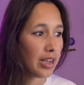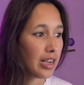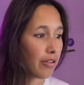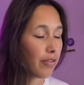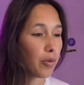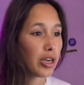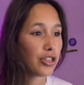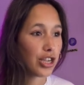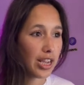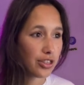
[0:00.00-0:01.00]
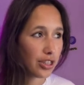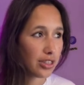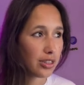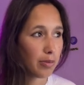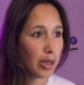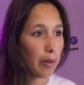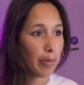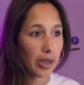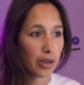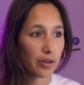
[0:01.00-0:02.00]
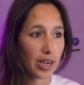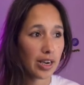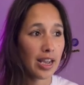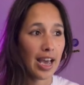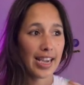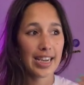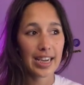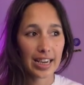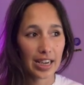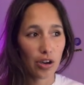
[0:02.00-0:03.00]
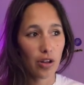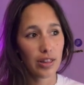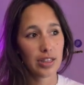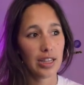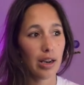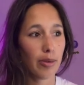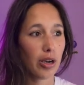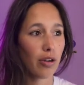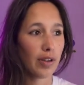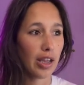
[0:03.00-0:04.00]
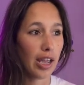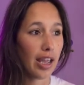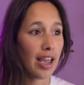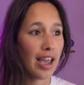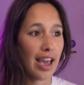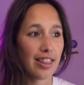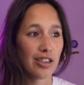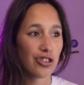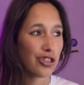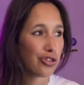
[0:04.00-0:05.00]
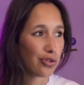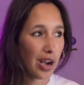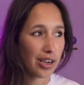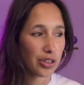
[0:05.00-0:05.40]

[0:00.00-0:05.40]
Now, if I wanna change this to be a bigger grid, I can click on this element over here and then just drag to